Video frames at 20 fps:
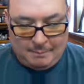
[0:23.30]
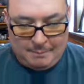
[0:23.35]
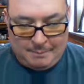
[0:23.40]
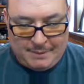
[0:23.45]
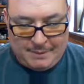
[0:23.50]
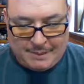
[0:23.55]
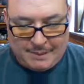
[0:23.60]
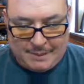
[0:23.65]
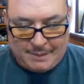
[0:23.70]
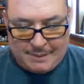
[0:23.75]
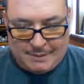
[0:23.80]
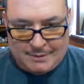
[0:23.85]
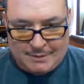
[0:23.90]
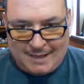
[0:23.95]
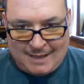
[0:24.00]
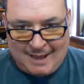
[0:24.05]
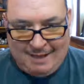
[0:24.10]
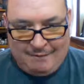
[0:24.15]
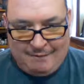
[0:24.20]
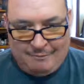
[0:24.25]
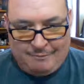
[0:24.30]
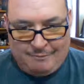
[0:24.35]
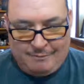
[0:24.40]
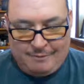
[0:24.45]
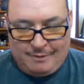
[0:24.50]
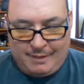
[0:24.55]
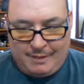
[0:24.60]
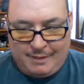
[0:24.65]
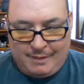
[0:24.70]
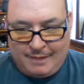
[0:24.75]
because I've
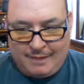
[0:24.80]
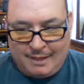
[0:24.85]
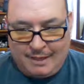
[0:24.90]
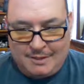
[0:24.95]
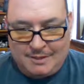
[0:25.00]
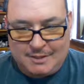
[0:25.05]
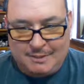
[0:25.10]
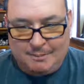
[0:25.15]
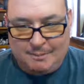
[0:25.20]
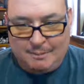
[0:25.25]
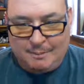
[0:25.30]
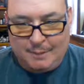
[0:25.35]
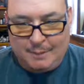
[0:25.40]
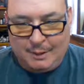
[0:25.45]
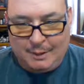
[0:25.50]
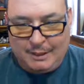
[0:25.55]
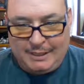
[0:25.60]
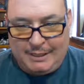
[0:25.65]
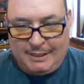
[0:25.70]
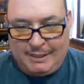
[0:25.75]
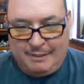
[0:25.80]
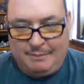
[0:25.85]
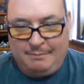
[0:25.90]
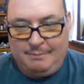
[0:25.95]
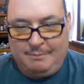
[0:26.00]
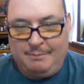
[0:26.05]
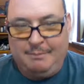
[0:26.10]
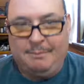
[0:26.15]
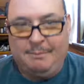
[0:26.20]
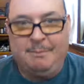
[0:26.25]
done some really
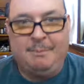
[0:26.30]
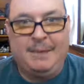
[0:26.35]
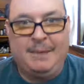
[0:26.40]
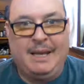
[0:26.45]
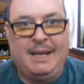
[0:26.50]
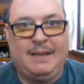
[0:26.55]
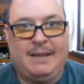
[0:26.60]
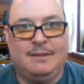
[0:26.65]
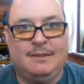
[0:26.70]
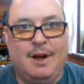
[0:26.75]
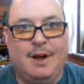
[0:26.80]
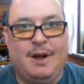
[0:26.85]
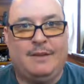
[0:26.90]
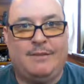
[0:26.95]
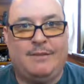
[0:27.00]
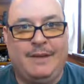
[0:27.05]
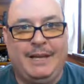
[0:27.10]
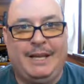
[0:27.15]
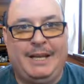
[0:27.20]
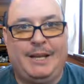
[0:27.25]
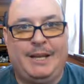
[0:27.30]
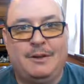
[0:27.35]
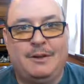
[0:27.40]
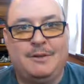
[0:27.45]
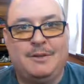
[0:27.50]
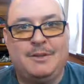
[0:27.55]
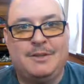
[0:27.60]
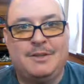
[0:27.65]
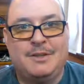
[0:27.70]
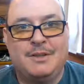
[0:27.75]
big, long
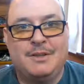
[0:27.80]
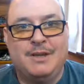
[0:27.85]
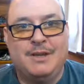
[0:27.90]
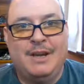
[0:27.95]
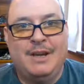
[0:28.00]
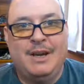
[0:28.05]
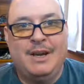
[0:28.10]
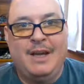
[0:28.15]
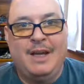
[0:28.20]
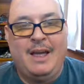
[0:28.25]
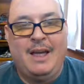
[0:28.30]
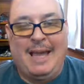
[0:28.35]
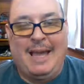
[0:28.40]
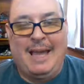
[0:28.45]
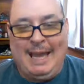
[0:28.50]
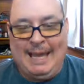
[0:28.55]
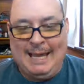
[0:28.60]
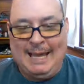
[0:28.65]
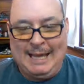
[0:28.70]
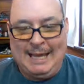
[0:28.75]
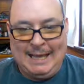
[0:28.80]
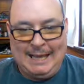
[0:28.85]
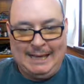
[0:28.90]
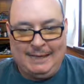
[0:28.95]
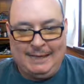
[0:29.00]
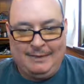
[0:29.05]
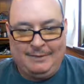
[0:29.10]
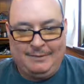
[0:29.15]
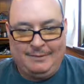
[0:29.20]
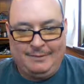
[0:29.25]
videos,
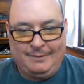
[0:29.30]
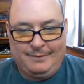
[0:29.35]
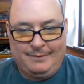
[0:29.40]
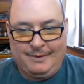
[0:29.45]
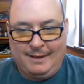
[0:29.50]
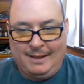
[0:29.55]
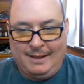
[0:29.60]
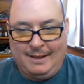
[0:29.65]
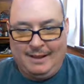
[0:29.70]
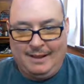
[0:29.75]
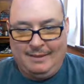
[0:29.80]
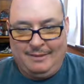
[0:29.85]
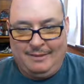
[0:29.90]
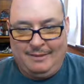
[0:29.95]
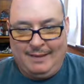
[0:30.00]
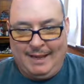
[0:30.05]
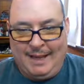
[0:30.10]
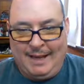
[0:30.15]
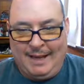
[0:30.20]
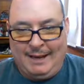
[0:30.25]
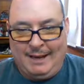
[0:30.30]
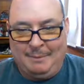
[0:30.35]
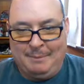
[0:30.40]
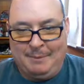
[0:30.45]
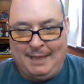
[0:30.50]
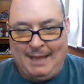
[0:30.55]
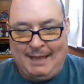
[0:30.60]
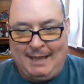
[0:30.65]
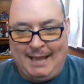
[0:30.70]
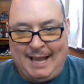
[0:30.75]
and then I'm
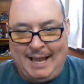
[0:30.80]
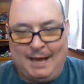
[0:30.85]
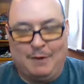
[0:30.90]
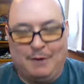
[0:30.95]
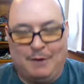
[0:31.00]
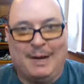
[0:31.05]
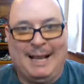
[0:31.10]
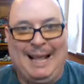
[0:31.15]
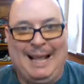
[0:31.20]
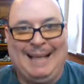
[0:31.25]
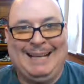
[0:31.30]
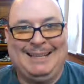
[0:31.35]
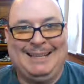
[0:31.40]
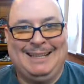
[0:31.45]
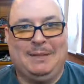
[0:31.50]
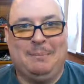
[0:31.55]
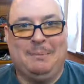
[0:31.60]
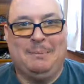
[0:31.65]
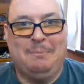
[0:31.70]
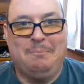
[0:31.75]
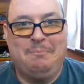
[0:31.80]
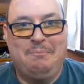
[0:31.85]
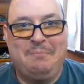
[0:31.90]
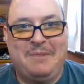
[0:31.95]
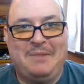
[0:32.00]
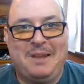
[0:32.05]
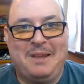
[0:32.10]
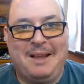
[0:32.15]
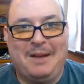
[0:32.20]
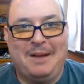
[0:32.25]
like, I don't want to edit them.
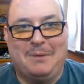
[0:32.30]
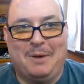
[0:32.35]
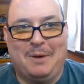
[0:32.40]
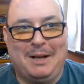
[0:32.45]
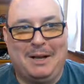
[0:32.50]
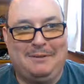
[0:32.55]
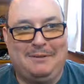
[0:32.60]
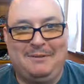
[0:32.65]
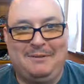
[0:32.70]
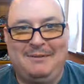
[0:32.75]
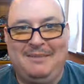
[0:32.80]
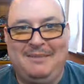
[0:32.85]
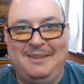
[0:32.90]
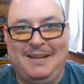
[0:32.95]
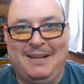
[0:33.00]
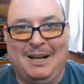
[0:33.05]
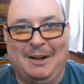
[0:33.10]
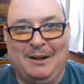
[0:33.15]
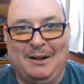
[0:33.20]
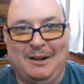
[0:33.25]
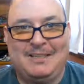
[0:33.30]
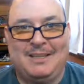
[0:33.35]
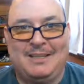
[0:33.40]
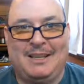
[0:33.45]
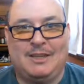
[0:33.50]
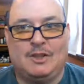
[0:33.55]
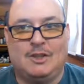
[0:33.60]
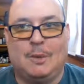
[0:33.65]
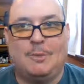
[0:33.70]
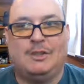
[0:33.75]
I don't want to,
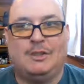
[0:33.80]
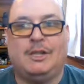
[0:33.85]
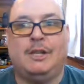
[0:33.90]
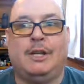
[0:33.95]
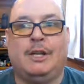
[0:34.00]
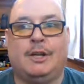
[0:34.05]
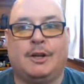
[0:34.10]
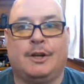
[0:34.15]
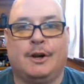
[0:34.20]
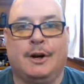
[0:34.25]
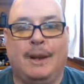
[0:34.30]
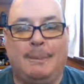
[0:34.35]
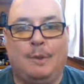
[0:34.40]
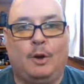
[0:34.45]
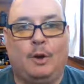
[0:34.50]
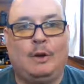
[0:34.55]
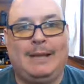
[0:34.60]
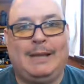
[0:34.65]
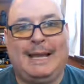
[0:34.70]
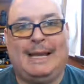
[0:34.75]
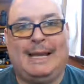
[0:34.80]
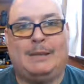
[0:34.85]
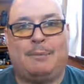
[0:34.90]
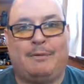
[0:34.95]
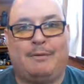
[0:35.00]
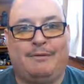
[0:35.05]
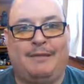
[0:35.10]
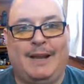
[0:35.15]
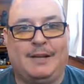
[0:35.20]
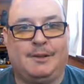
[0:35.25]
it's almost a deterrent. I'm holding on to
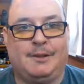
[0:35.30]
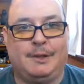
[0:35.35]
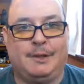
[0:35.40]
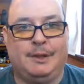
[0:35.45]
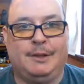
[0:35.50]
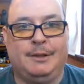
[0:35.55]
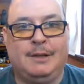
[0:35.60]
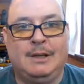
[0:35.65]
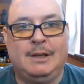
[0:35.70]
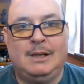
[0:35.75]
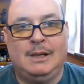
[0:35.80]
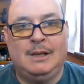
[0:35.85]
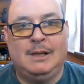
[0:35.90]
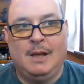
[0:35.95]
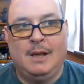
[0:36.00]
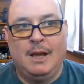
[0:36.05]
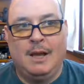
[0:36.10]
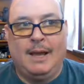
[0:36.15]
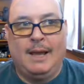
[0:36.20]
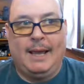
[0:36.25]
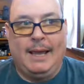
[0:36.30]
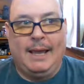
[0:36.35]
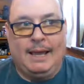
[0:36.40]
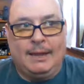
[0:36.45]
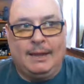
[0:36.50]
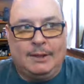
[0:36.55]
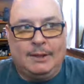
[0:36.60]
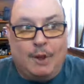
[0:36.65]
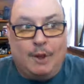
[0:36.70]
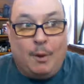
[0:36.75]
perfection
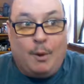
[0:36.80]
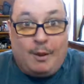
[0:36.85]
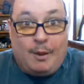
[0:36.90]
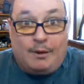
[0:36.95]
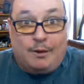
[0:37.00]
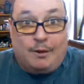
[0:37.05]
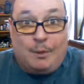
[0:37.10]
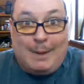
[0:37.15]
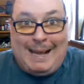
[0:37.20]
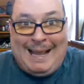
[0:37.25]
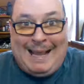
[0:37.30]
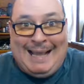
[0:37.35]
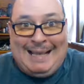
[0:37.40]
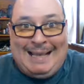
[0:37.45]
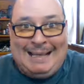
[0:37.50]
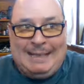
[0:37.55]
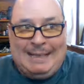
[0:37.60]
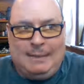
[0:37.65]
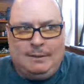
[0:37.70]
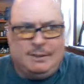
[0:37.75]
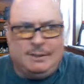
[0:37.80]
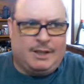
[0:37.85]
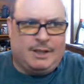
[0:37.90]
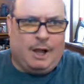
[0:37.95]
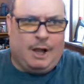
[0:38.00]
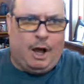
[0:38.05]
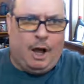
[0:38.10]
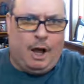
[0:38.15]
and going through when I edit and say,